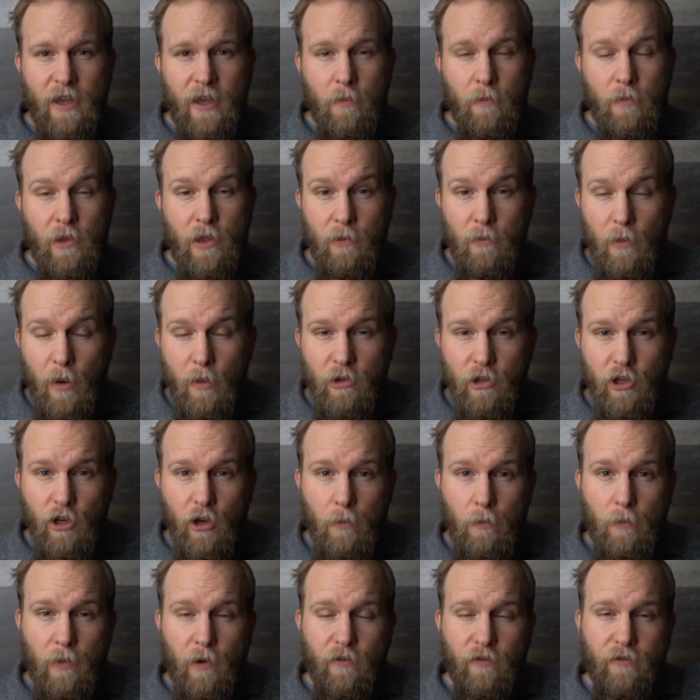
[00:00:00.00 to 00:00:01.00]
But the moment you go
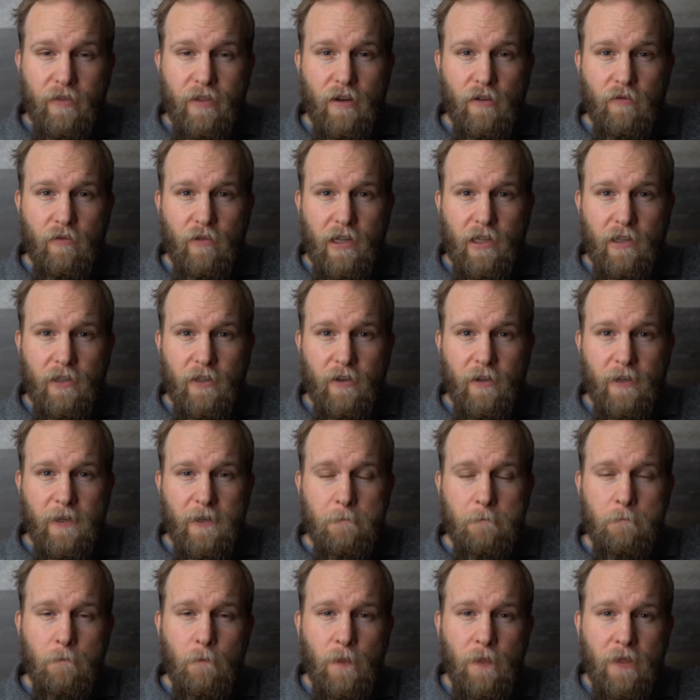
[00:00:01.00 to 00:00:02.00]
above that red
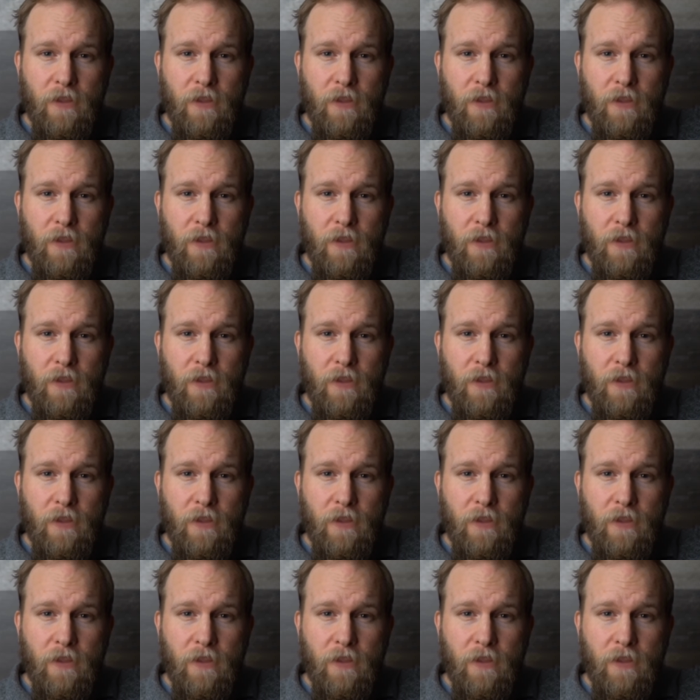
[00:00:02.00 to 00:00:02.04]
line,